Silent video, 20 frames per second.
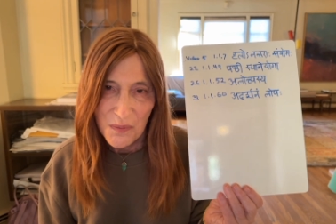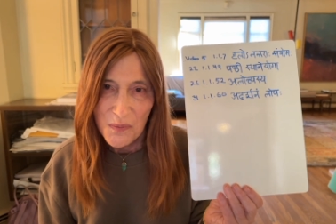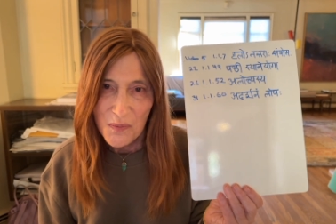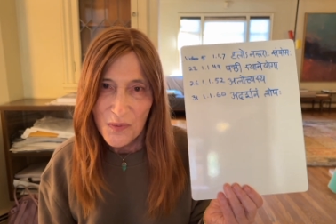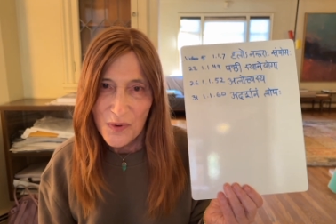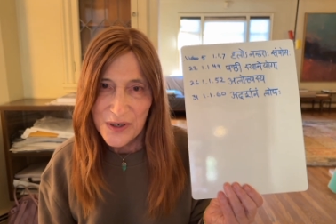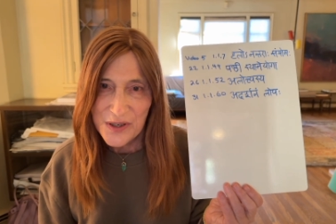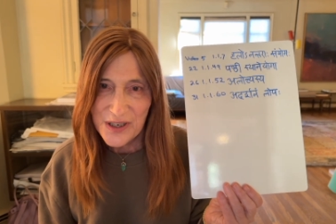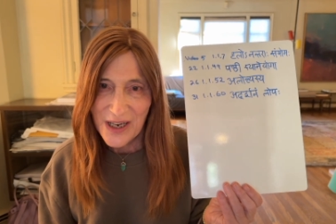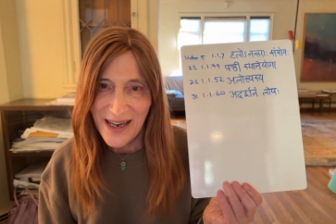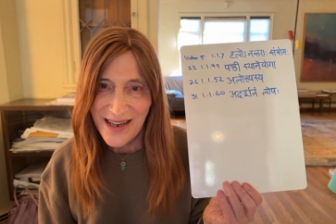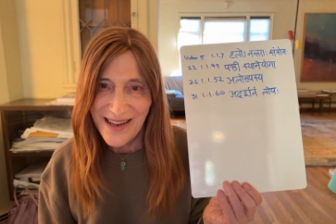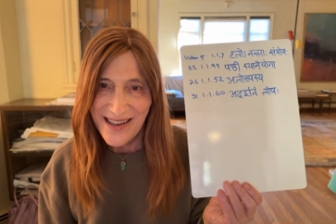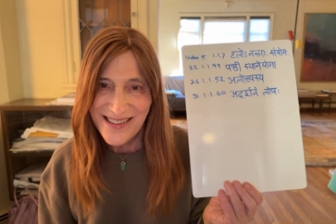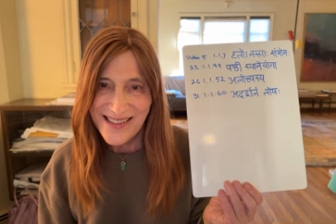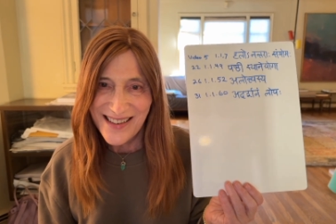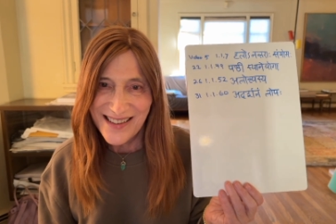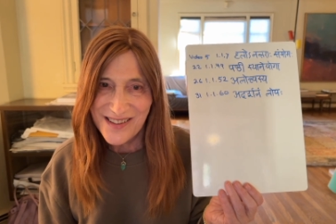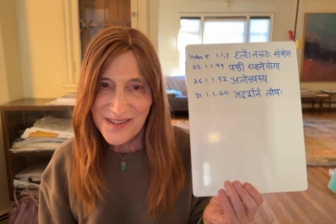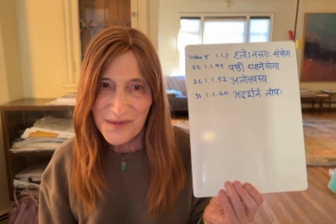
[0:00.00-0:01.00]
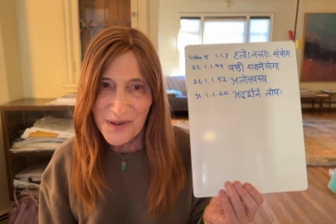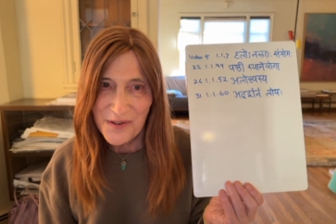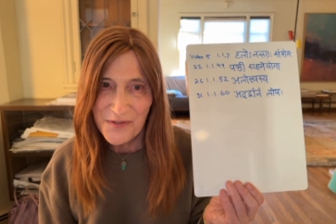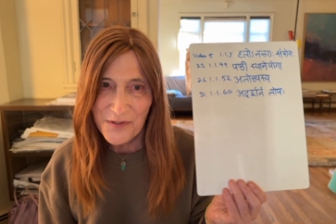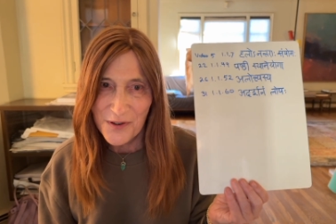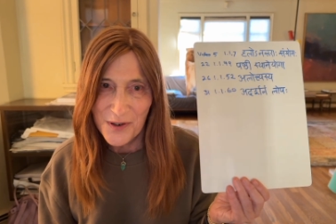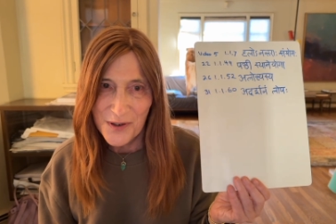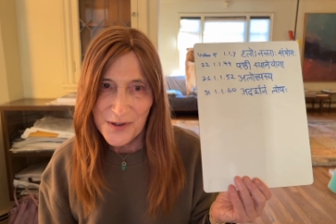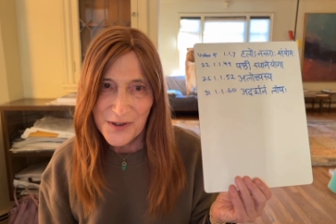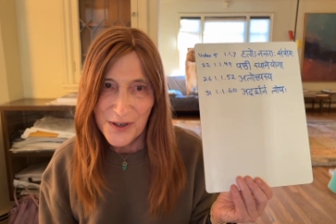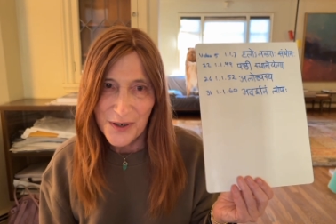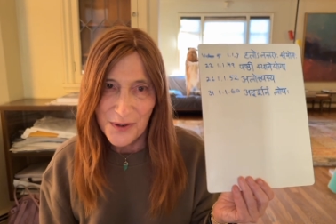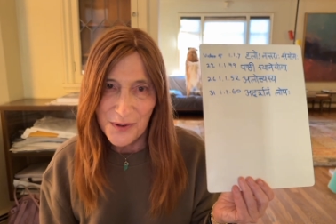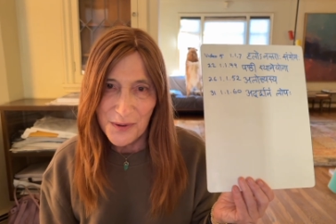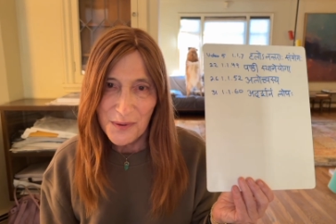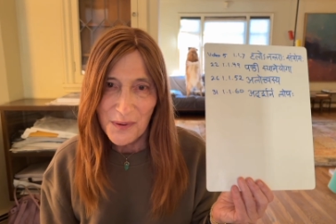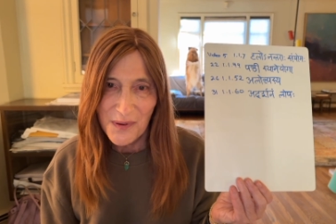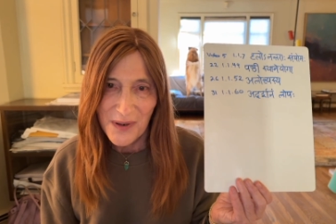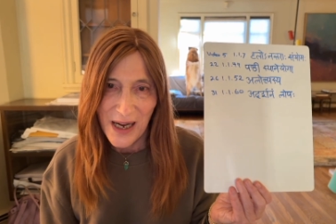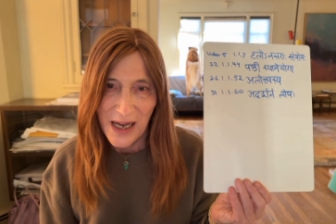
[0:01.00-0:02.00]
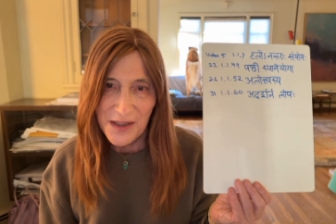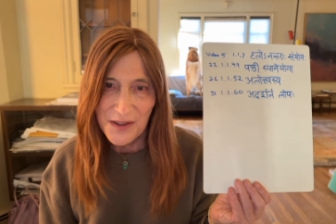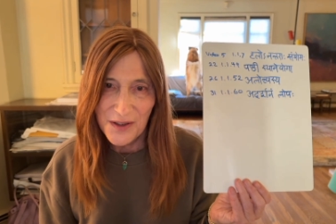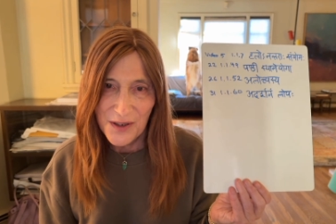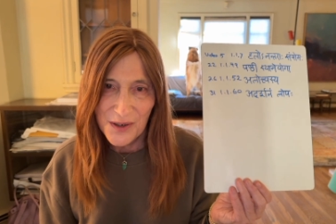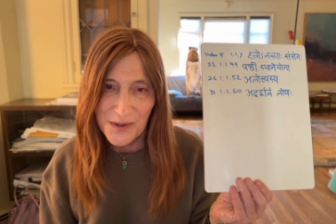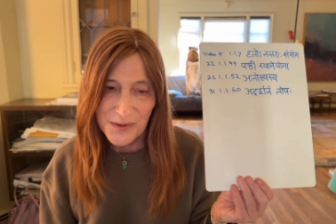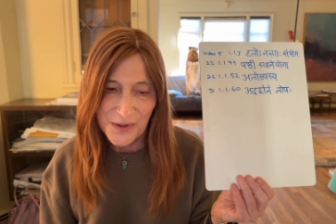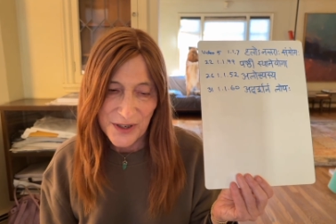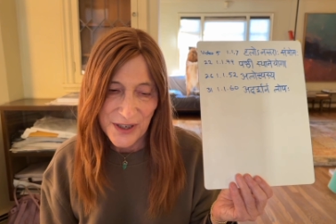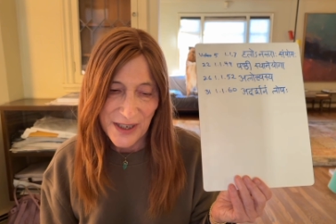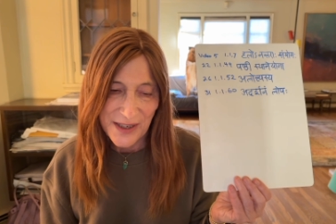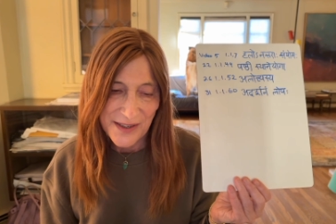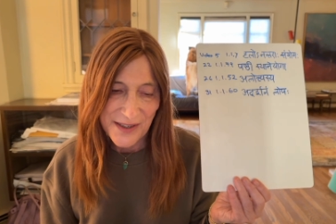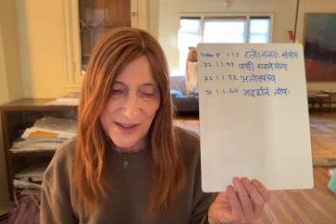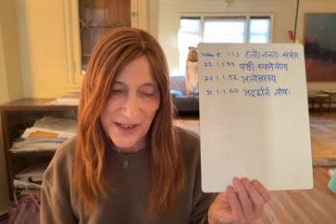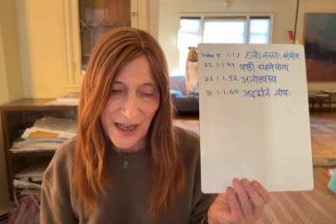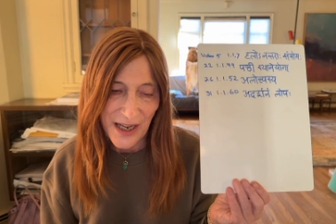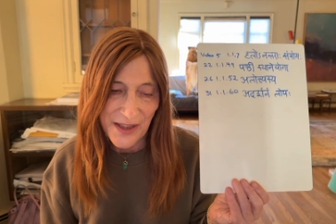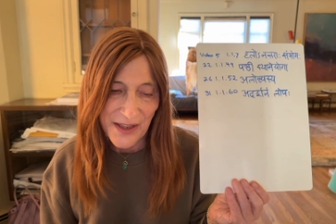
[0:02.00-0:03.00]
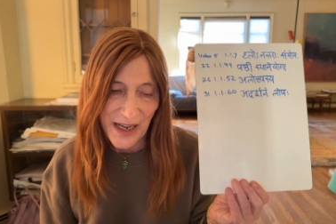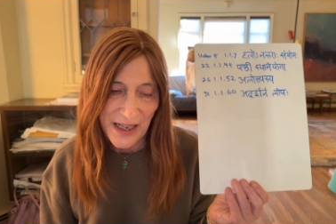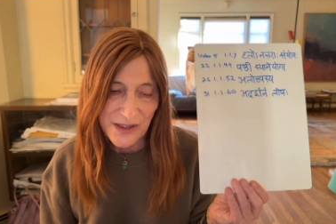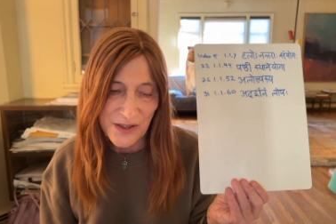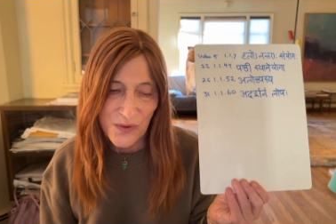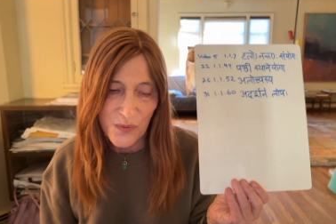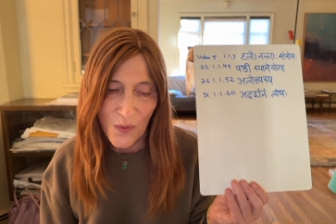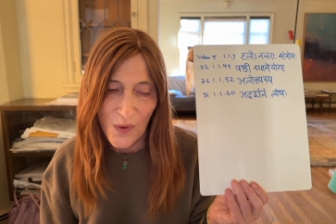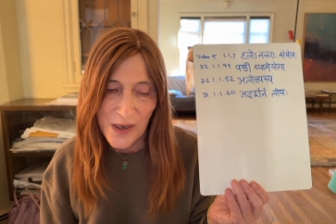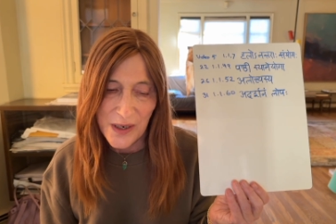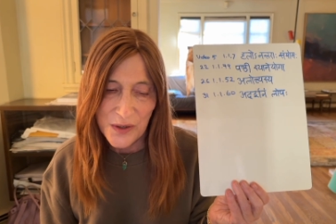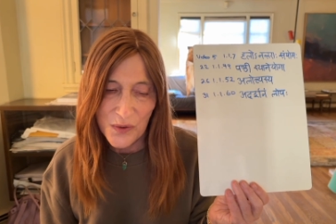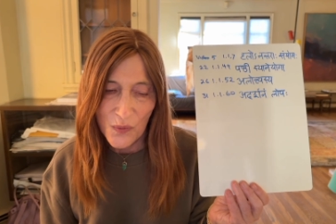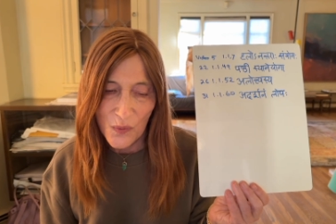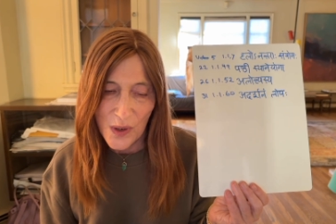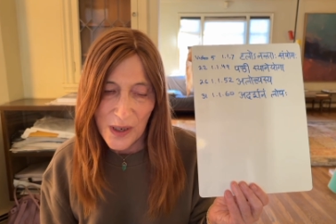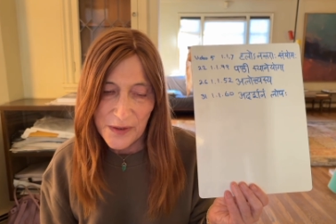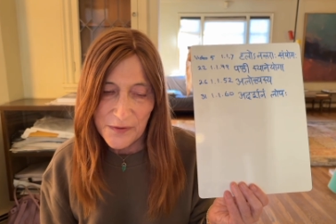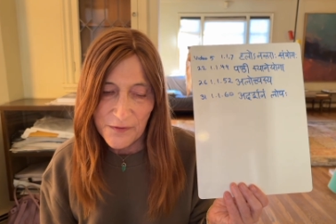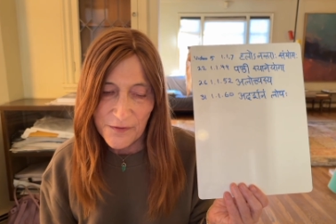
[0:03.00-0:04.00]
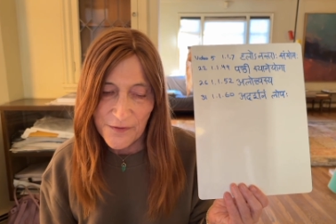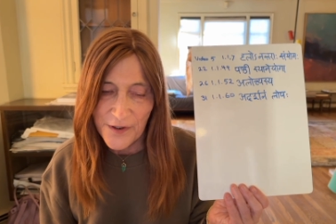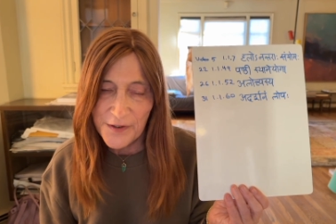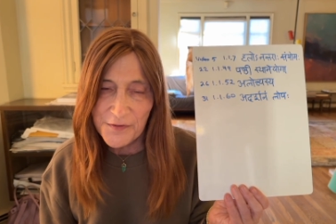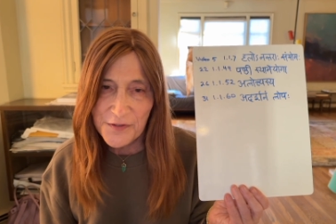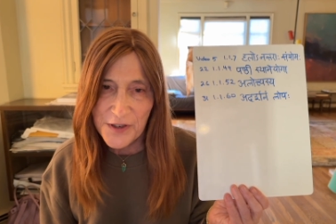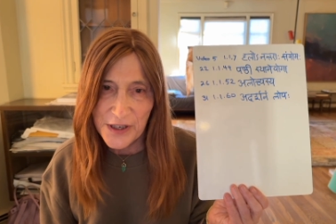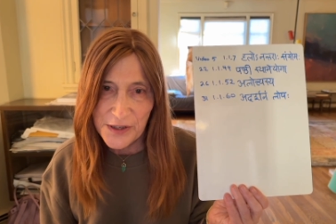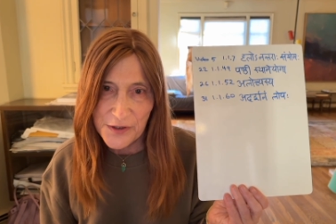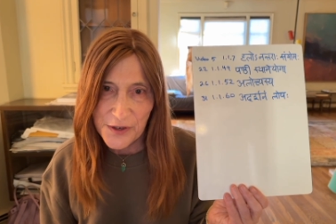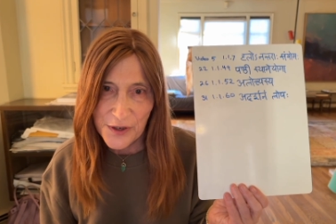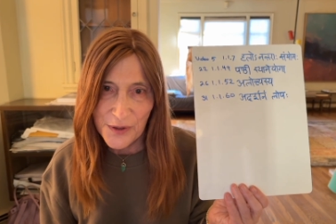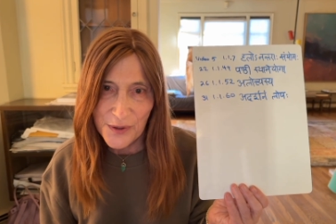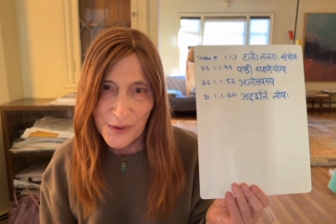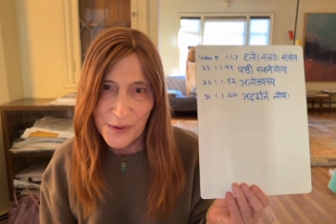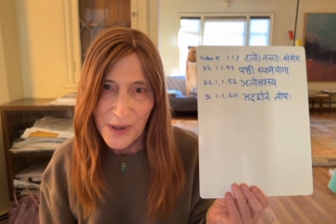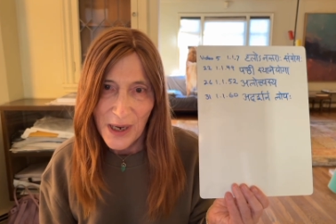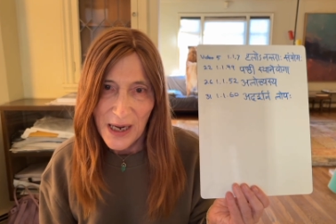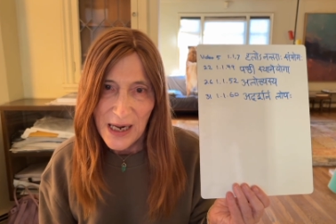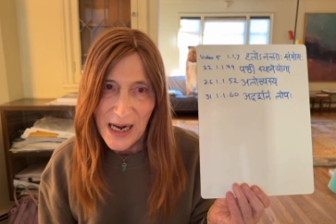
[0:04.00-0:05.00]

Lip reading: which I just referred to, Alontyasya, that's 1152,